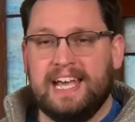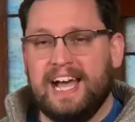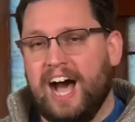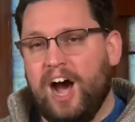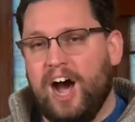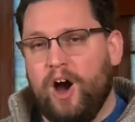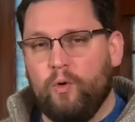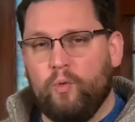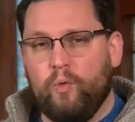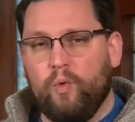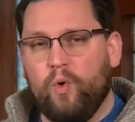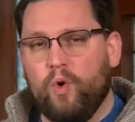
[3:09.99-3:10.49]

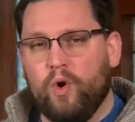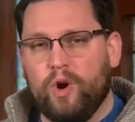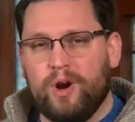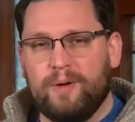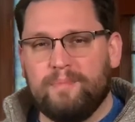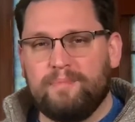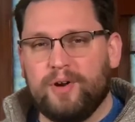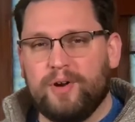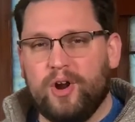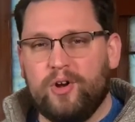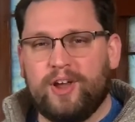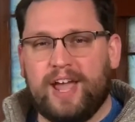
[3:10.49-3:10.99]
A war
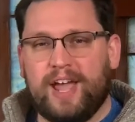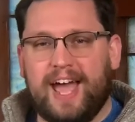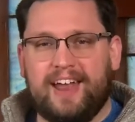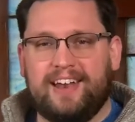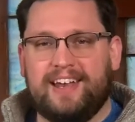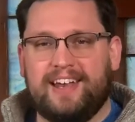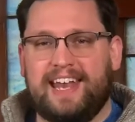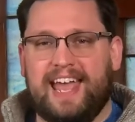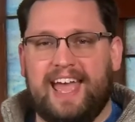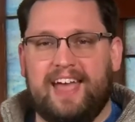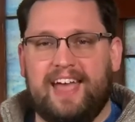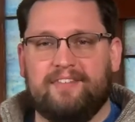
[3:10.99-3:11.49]
broke out
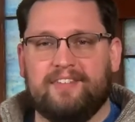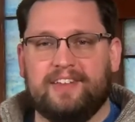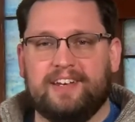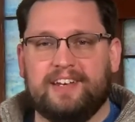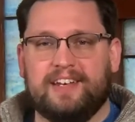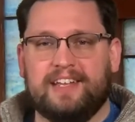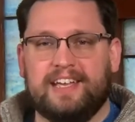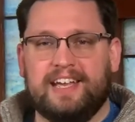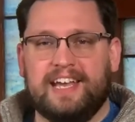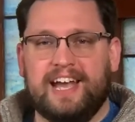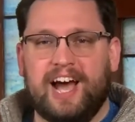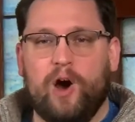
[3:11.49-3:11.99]
in heaven,
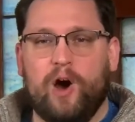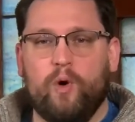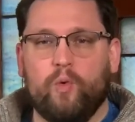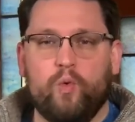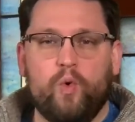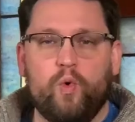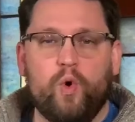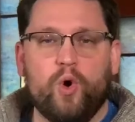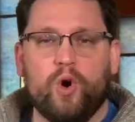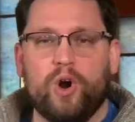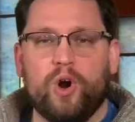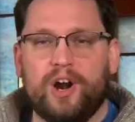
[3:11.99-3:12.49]
a
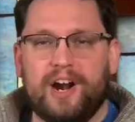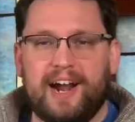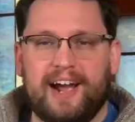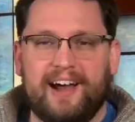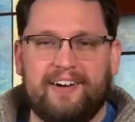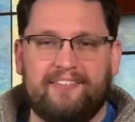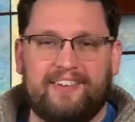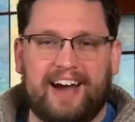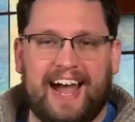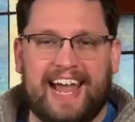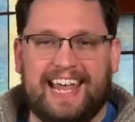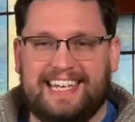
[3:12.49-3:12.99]
war
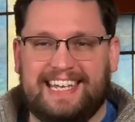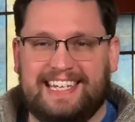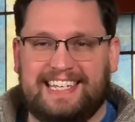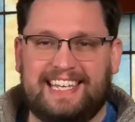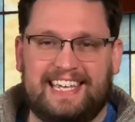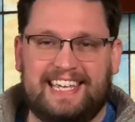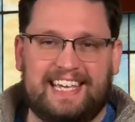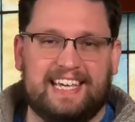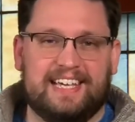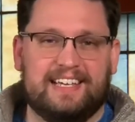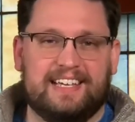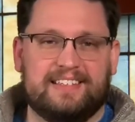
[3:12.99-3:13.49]
of
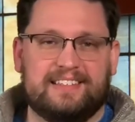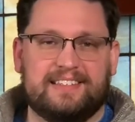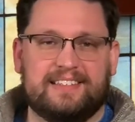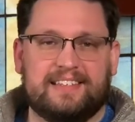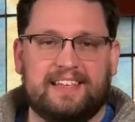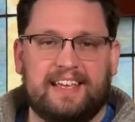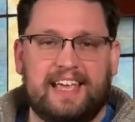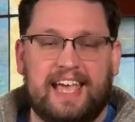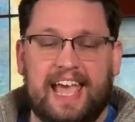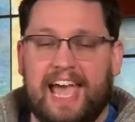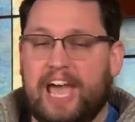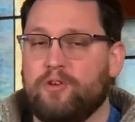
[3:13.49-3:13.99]
ideas.
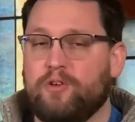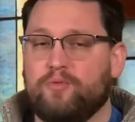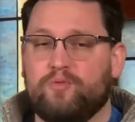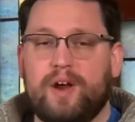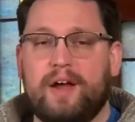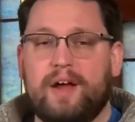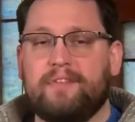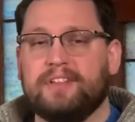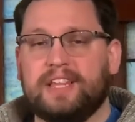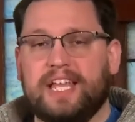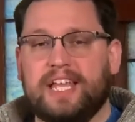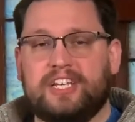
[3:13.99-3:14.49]
And
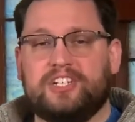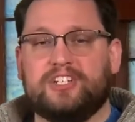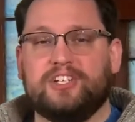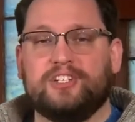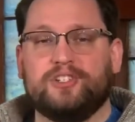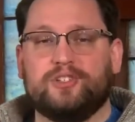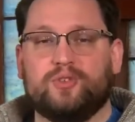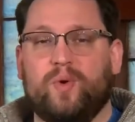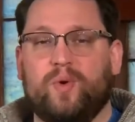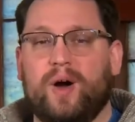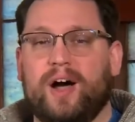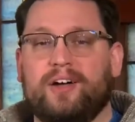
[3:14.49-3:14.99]

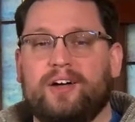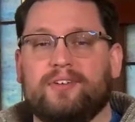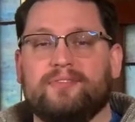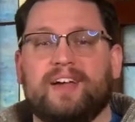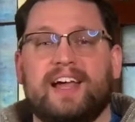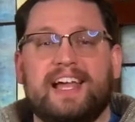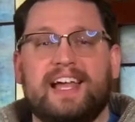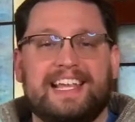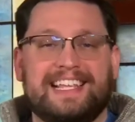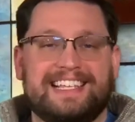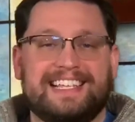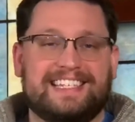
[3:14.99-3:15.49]
Revelation 12,
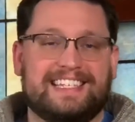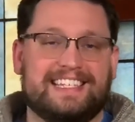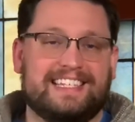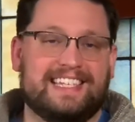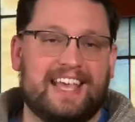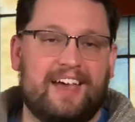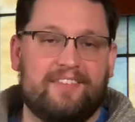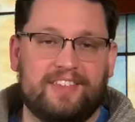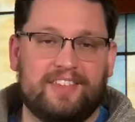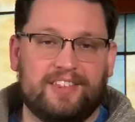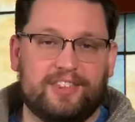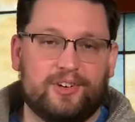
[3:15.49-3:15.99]

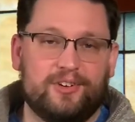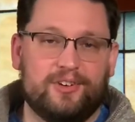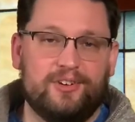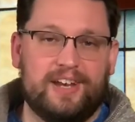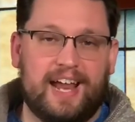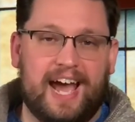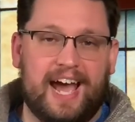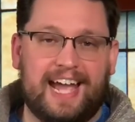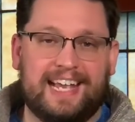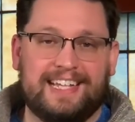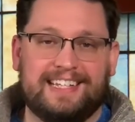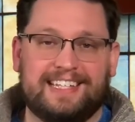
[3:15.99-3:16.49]
7 through
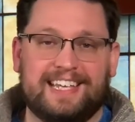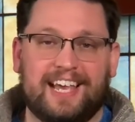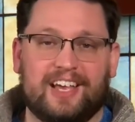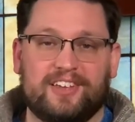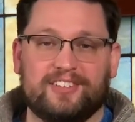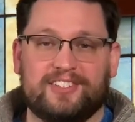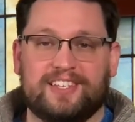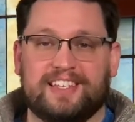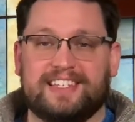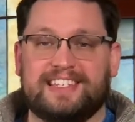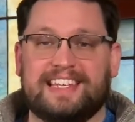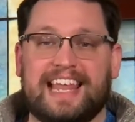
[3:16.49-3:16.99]
9
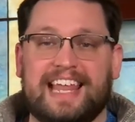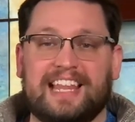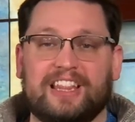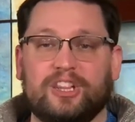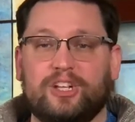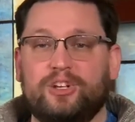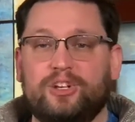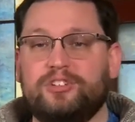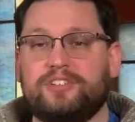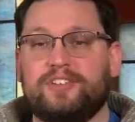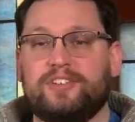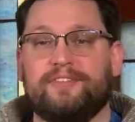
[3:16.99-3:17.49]
tells us that
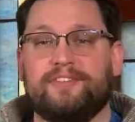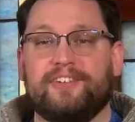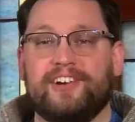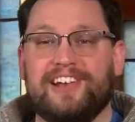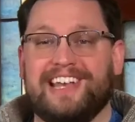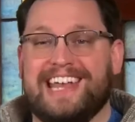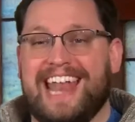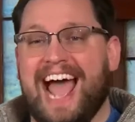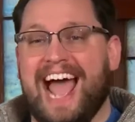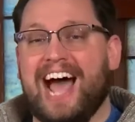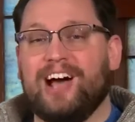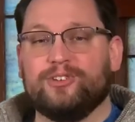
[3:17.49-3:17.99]
Lucifer,
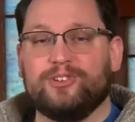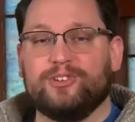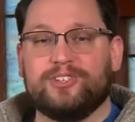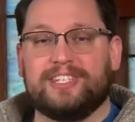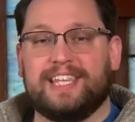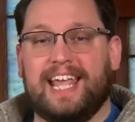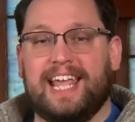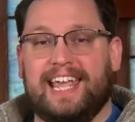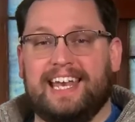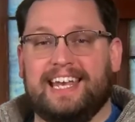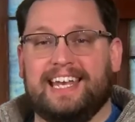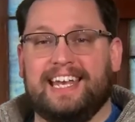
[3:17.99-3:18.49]
now
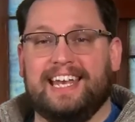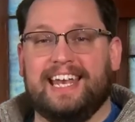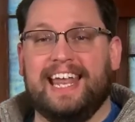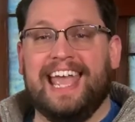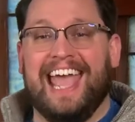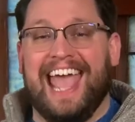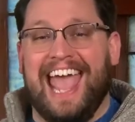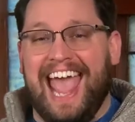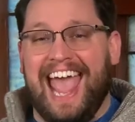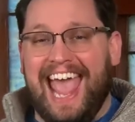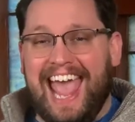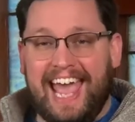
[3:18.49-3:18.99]
Satan,
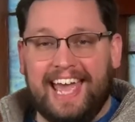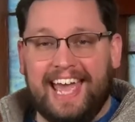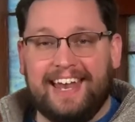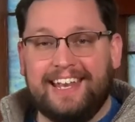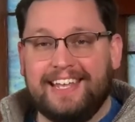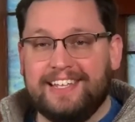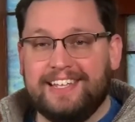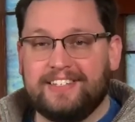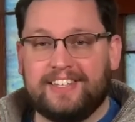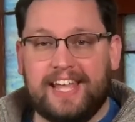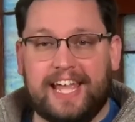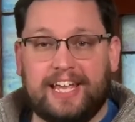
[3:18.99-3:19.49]
and
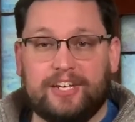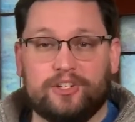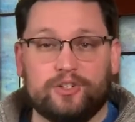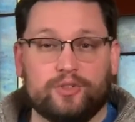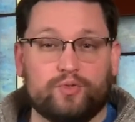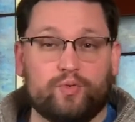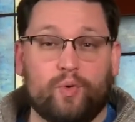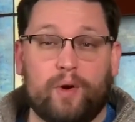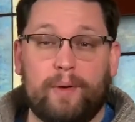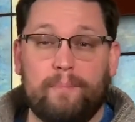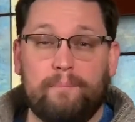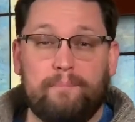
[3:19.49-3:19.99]
his
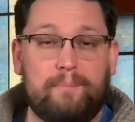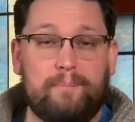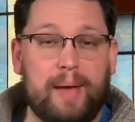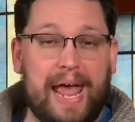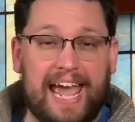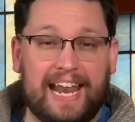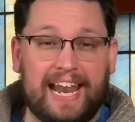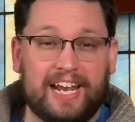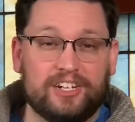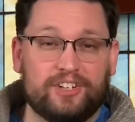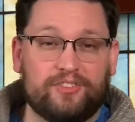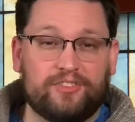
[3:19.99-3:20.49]
angels were
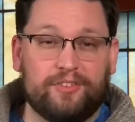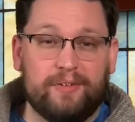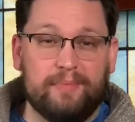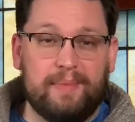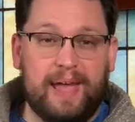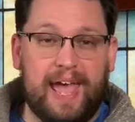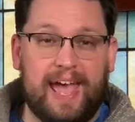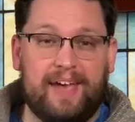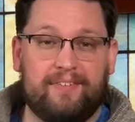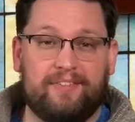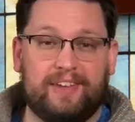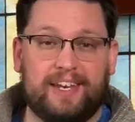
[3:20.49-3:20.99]
banished from
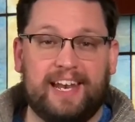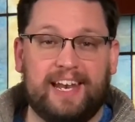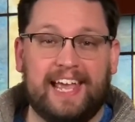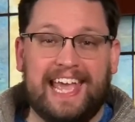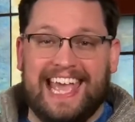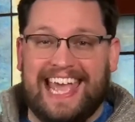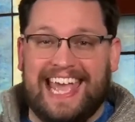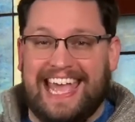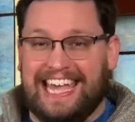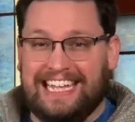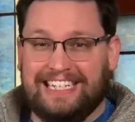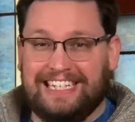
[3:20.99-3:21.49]
heaven,
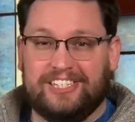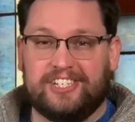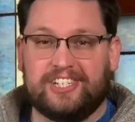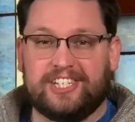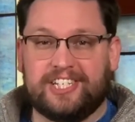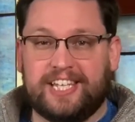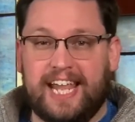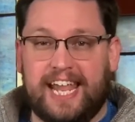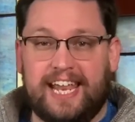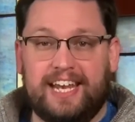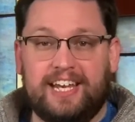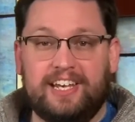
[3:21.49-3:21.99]
and
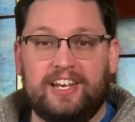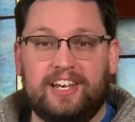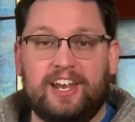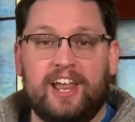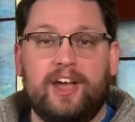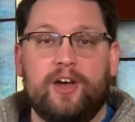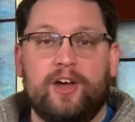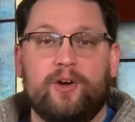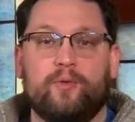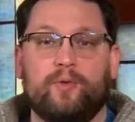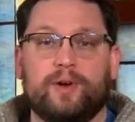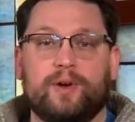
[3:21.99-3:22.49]
Satan
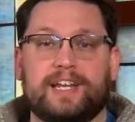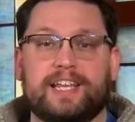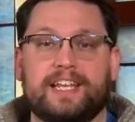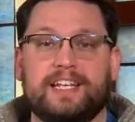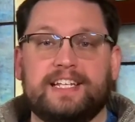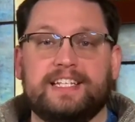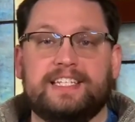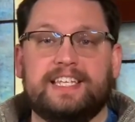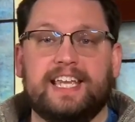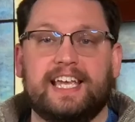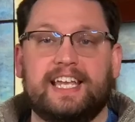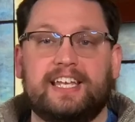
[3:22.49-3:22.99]
would
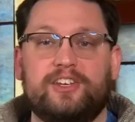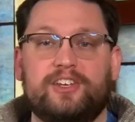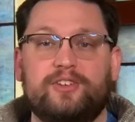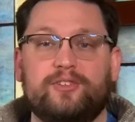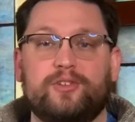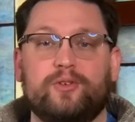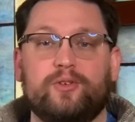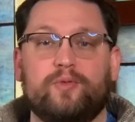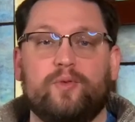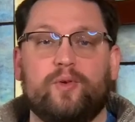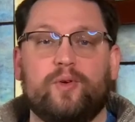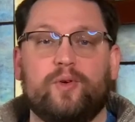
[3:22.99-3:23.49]
continue
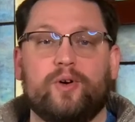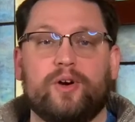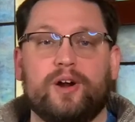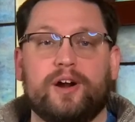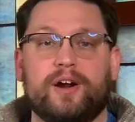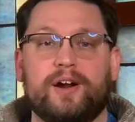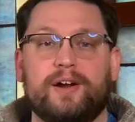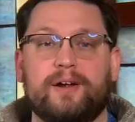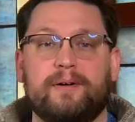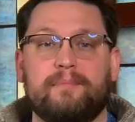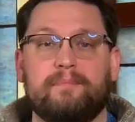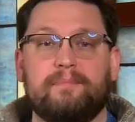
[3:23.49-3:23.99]
the
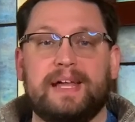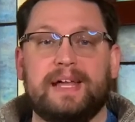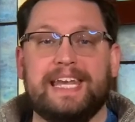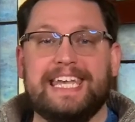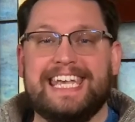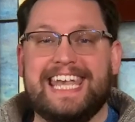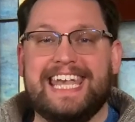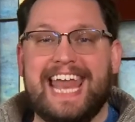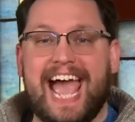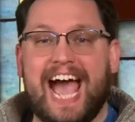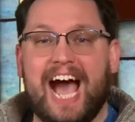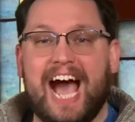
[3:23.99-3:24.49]
war. But
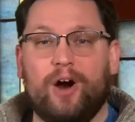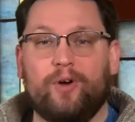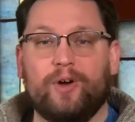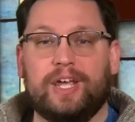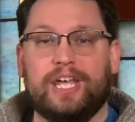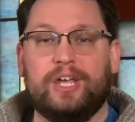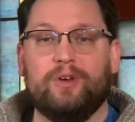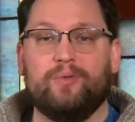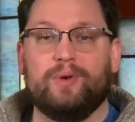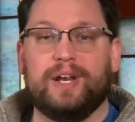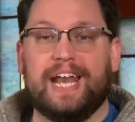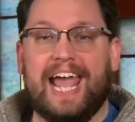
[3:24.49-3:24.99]
now
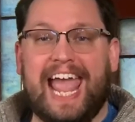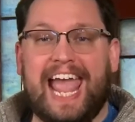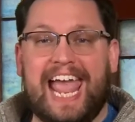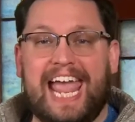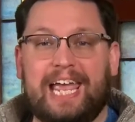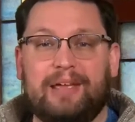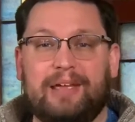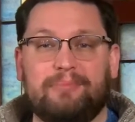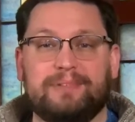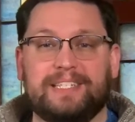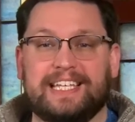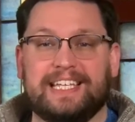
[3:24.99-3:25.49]
he would
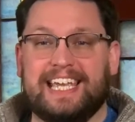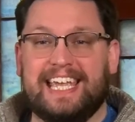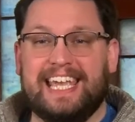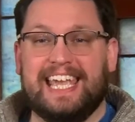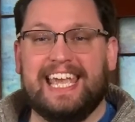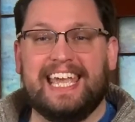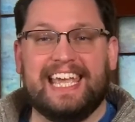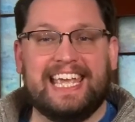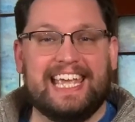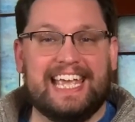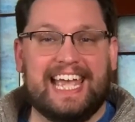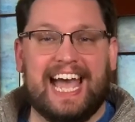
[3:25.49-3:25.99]
aim to
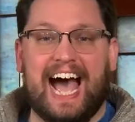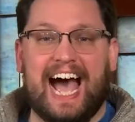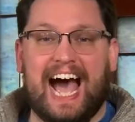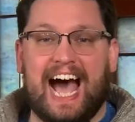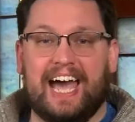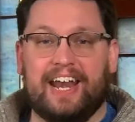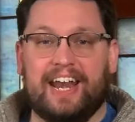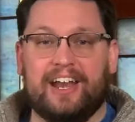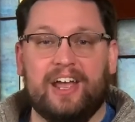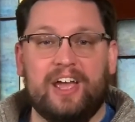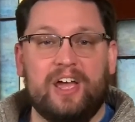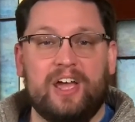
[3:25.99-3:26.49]
hit
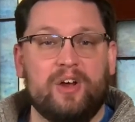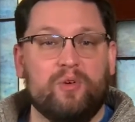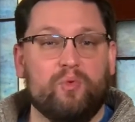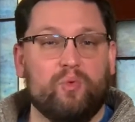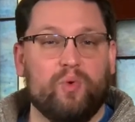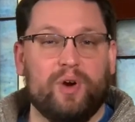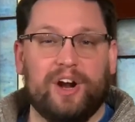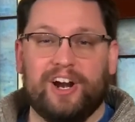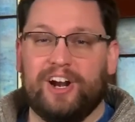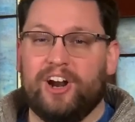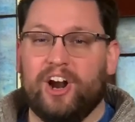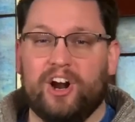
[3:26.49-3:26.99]
God
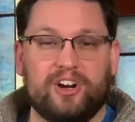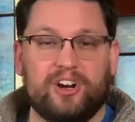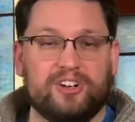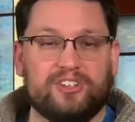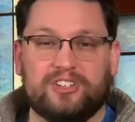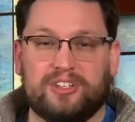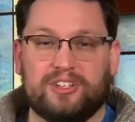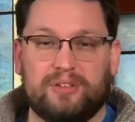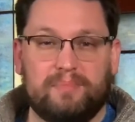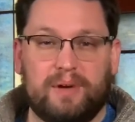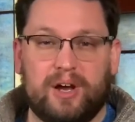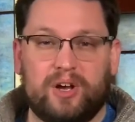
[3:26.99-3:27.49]
where it
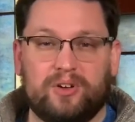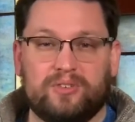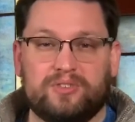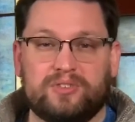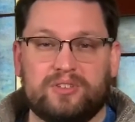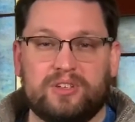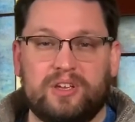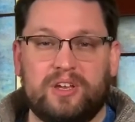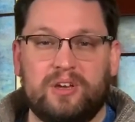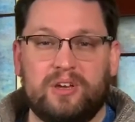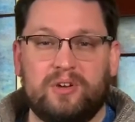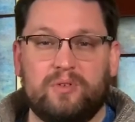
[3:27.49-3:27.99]
hurts the
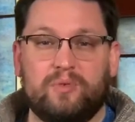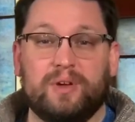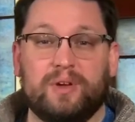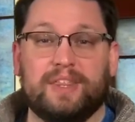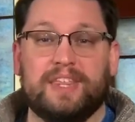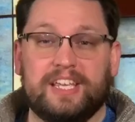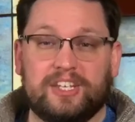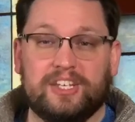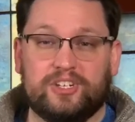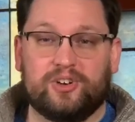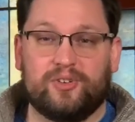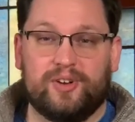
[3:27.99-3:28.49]
most, with
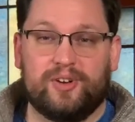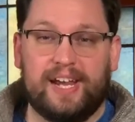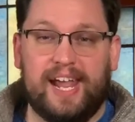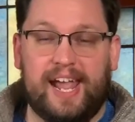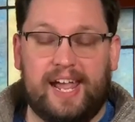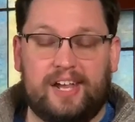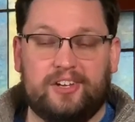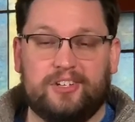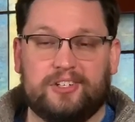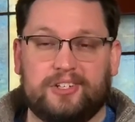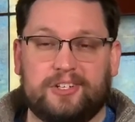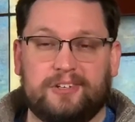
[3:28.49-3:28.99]
his
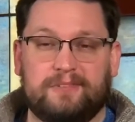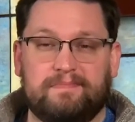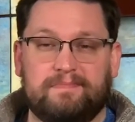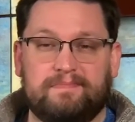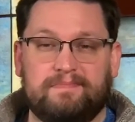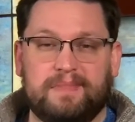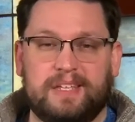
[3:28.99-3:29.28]
creation.